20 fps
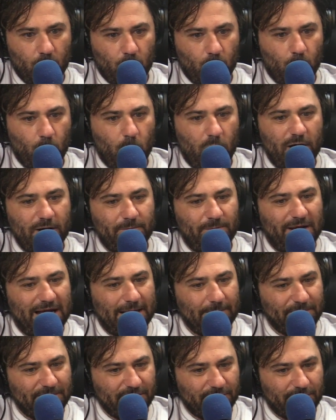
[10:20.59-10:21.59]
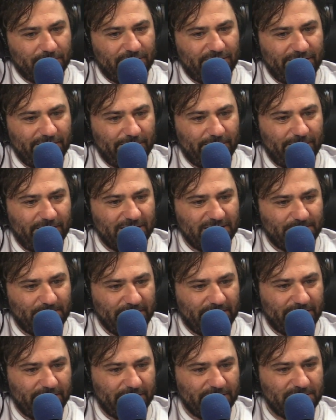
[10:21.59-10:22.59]
One popular theory is
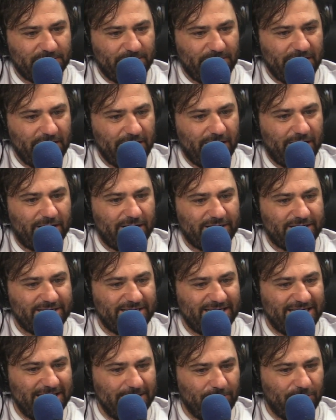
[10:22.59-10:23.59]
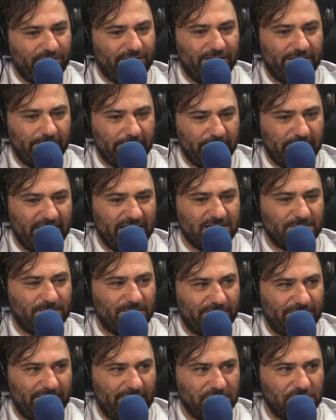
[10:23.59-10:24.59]
because being on a team with him makes
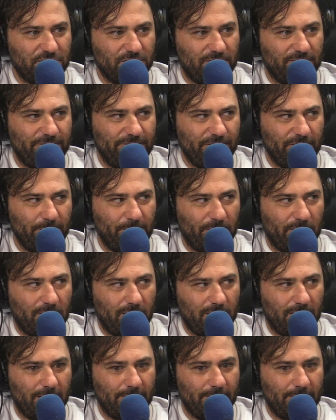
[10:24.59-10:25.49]
professional football